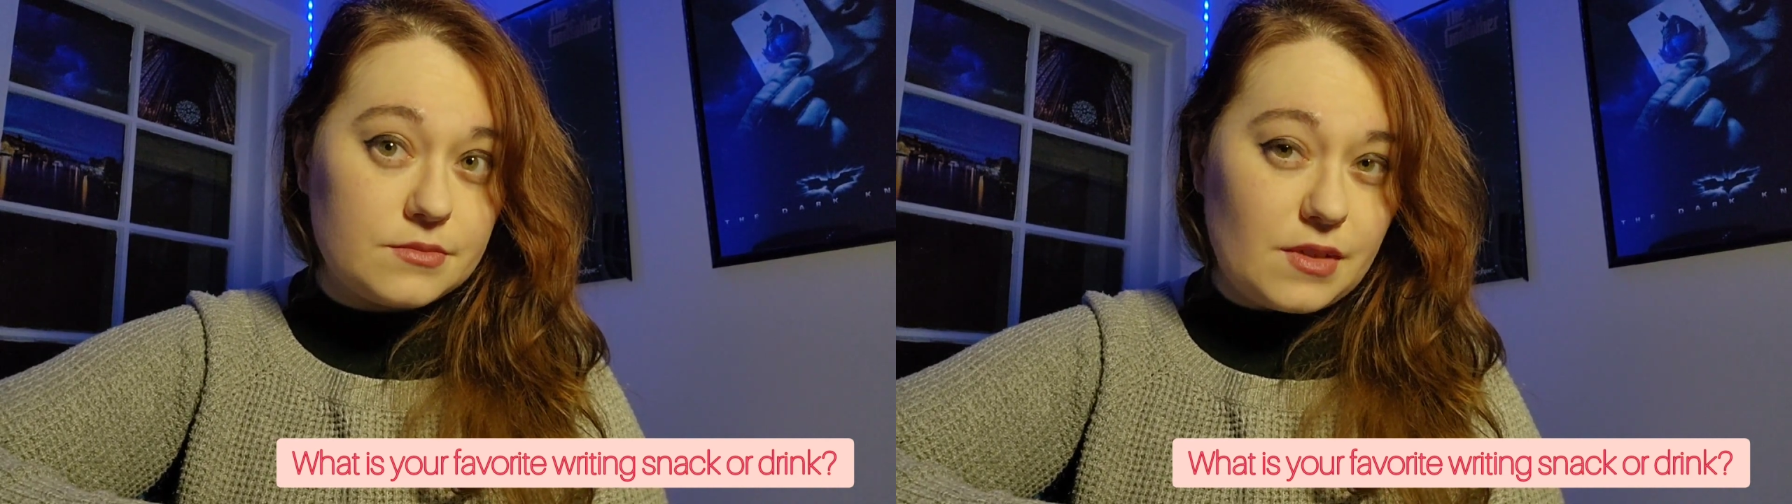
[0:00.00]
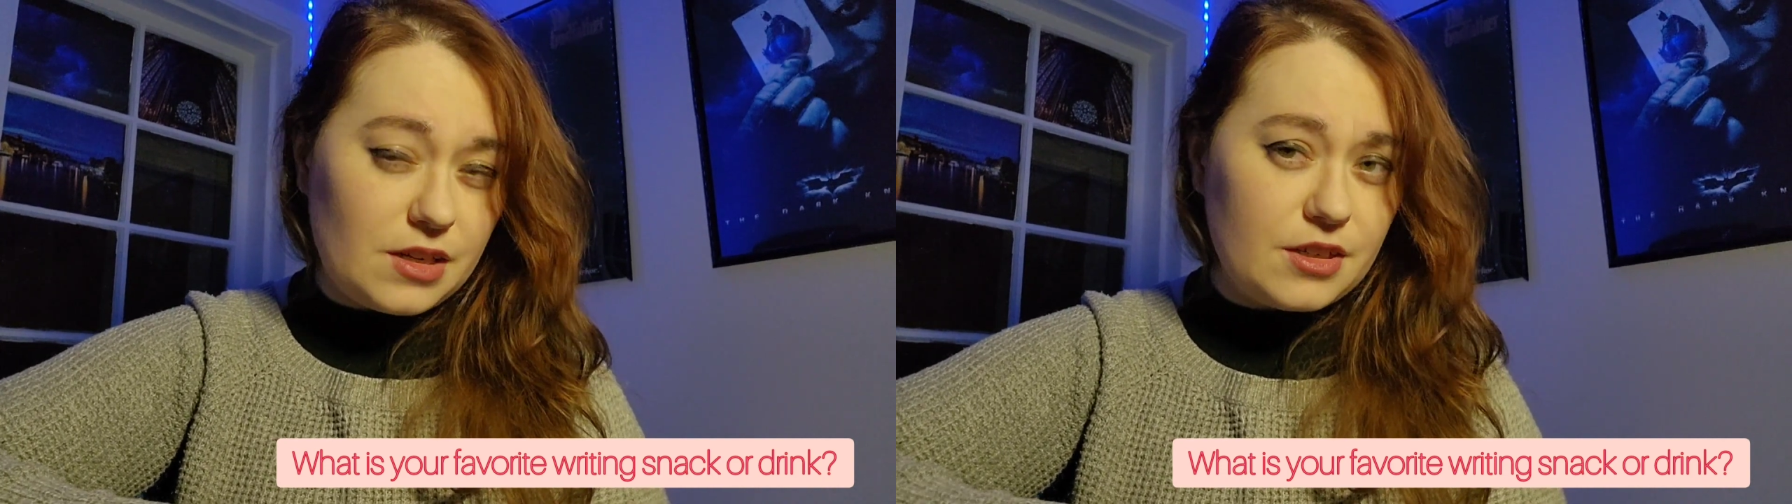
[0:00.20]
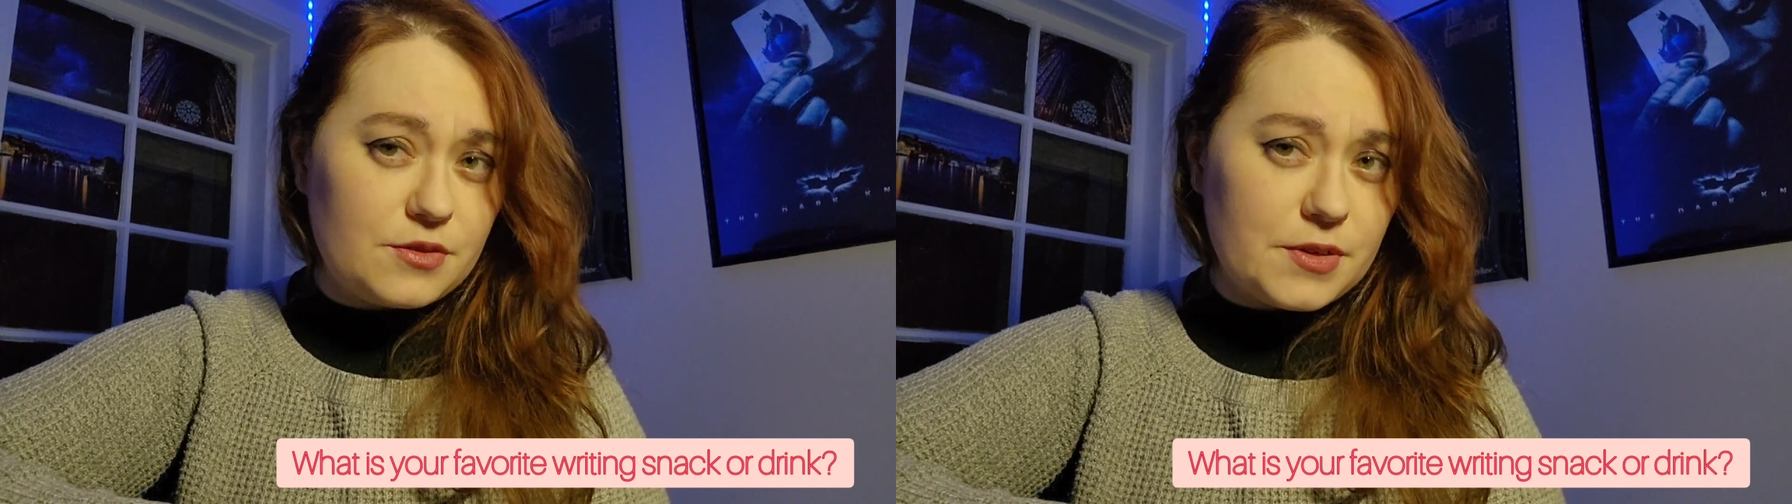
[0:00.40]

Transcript: in a good